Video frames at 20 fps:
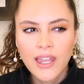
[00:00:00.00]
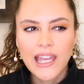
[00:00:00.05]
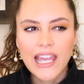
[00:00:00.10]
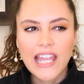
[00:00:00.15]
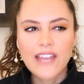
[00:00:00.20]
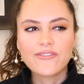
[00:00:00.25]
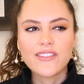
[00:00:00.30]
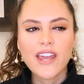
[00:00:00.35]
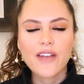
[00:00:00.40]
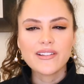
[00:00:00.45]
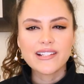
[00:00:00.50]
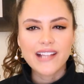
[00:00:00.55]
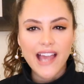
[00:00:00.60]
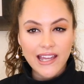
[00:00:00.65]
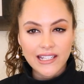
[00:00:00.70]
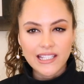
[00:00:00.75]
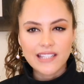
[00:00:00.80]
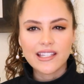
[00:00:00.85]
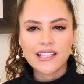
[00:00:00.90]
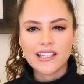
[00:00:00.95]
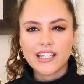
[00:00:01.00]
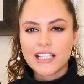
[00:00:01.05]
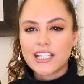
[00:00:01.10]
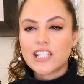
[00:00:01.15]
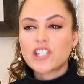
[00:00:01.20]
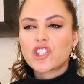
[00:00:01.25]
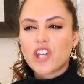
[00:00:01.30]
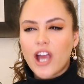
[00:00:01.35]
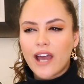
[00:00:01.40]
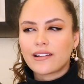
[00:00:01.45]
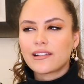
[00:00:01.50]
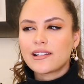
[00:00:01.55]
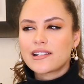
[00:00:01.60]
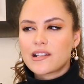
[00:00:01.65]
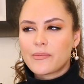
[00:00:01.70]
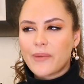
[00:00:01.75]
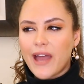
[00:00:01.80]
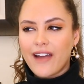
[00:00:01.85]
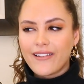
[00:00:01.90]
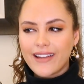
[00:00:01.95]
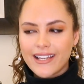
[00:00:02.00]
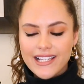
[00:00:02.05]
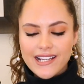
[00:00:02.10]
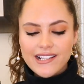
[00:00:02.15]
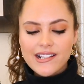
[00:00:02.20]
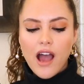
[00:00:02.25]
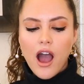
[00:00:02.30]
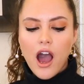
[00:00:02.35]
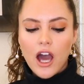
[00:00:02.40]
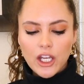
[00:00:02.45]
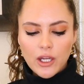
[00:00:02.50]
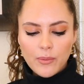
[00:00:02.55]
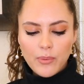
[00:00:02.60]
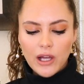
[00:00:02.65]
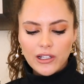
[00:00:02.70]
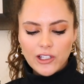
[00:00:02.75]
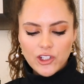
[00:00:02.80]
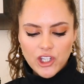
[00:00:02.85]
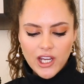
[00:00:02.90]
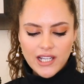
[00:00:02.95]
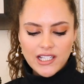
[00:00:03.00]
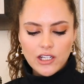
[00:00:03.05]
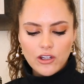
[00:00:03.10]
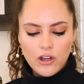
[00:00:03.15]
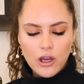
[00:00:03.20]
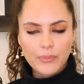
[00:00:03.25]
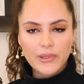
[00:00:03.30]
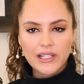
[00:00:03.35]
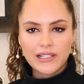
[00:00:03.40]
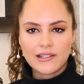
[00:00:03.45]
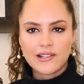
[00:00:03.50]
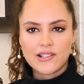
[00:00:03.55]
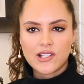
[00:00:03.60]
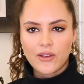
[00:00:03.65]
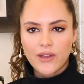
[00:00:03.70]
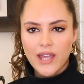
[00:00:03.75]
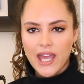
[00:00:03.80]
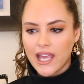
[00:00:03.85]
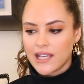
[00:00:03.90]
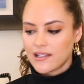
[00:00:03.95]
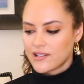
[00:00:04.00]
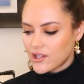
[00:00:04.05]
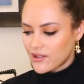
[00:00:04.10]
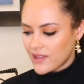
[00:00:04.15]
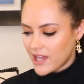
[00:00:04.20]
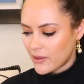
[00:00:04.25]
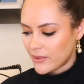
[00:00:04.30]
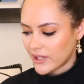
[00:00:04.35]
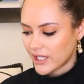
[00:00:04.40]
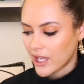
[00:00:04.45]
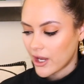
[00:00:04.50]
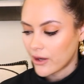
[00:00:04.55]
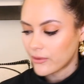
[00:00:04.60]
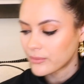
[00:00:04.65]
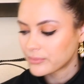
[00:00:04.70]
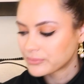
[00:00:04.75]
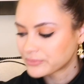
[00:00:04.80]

If there is anything that this channel is about, it is unapologetic opulence, okay? So there we go.